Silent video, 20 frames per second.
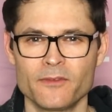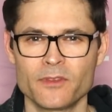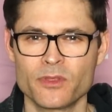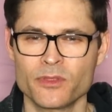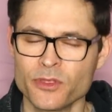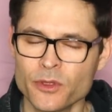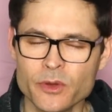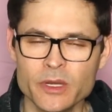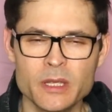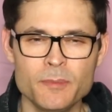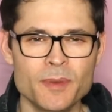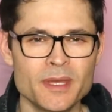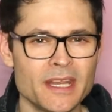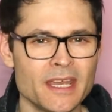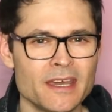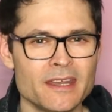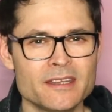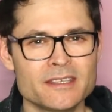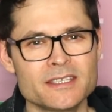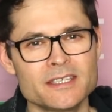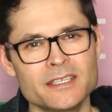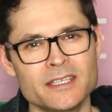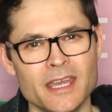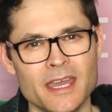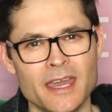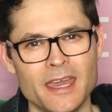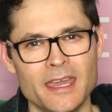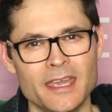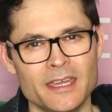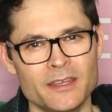30 bananas a
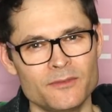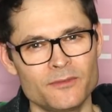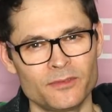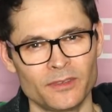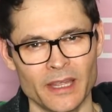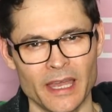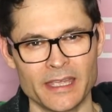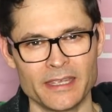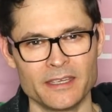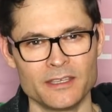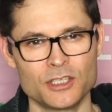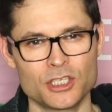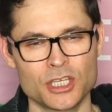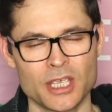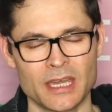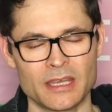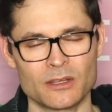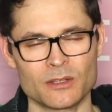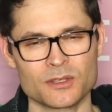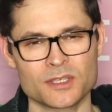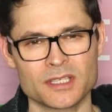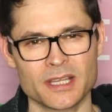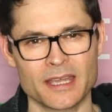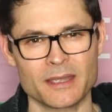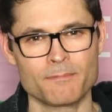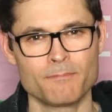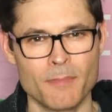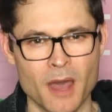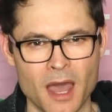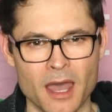day and flagging channels
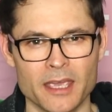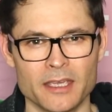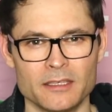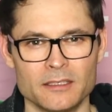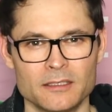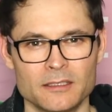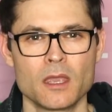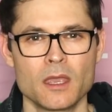like mine.